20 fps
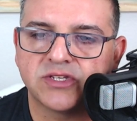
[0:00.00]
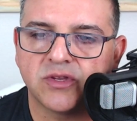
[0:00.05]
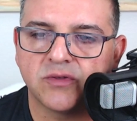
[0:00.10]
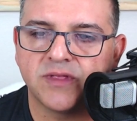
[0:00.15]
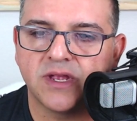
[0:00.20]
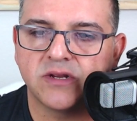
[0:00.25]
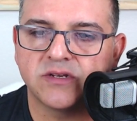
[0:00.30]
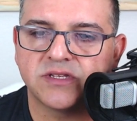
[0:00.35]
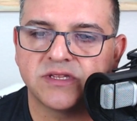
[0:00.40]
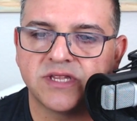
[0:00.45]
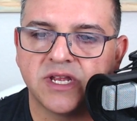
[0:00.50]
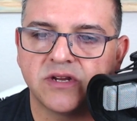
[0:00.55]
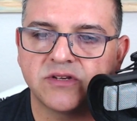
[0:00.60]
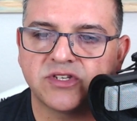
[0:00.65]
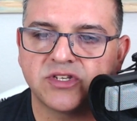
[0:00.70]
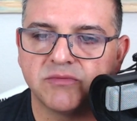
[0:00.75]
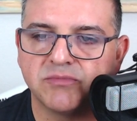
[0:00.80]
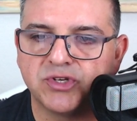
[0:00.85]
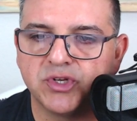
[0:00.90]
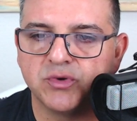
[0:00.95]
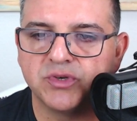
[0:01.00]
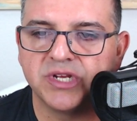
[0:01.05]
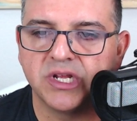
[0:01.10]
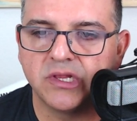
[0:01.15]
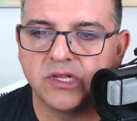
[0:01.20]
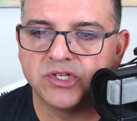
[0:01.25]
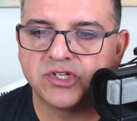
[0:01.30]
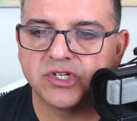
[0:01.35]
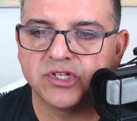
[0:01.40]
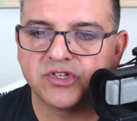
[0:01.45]
so there's there's some due
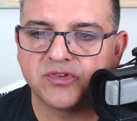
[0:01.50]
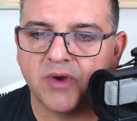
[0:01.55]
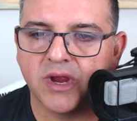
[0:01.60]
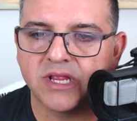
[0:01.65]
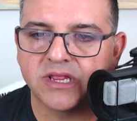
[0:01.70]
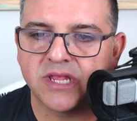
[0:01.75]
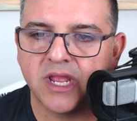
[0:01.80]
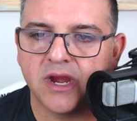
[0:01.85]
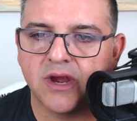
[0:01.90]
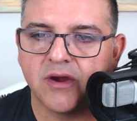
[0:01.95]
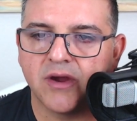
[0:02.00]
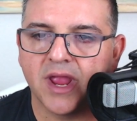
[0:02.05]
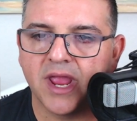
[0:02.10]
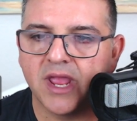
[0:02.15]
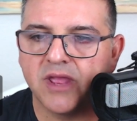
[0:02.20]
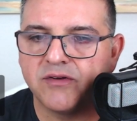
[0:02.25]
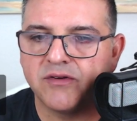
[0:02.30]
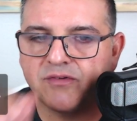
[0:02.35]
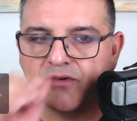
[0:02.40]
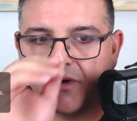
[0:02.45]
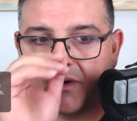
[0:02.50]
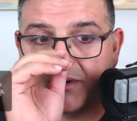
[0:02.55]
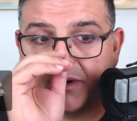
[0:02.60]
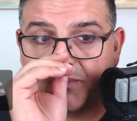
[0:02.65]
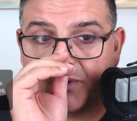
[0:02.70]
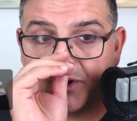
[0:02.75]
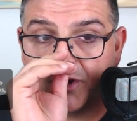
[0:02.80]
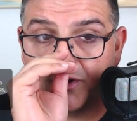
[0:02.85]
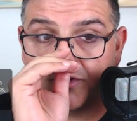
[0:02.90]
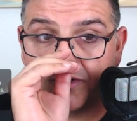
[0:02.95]
diligence right there. Andrew, I want to
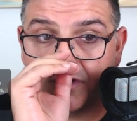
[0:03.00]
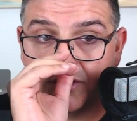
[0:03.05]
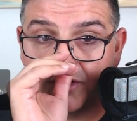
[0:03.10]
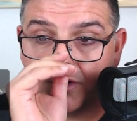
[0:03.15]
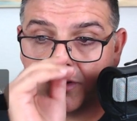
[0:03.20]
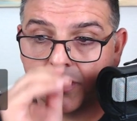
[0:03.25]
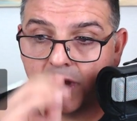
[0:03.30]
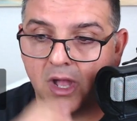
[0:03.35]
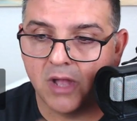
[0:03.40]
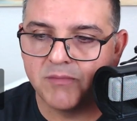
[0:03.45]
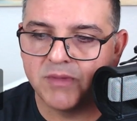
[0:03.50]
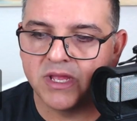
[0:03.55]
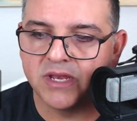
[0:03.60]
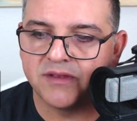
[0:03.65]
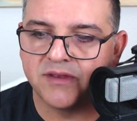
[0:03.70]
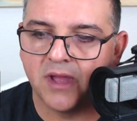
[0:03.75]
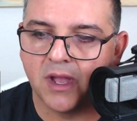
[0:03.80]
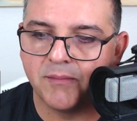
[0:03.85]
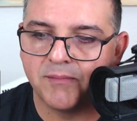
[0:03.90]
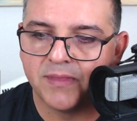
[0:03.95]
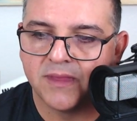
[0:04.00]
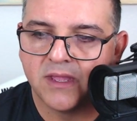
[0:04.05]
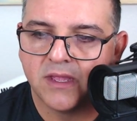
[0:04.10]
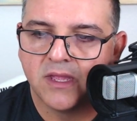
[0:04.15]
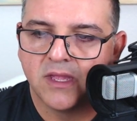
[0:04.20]
put your your comment up.